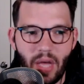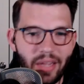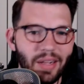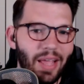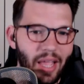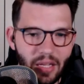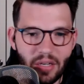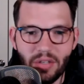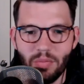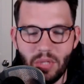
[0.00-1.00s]
hang in
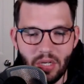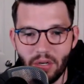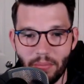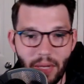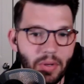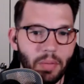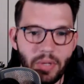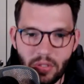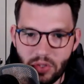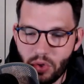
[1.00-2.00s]
intermediate, or maybe I'll
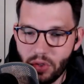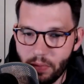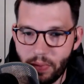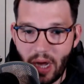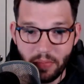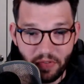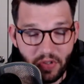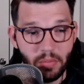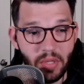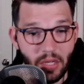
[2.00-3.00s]
be toward the bottom of
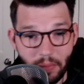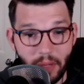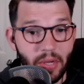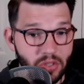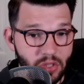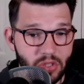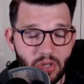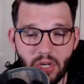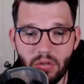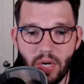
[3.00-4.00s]
intermediate. Maybe I should
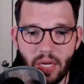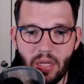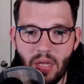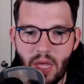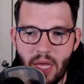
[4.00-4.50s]
start in rec.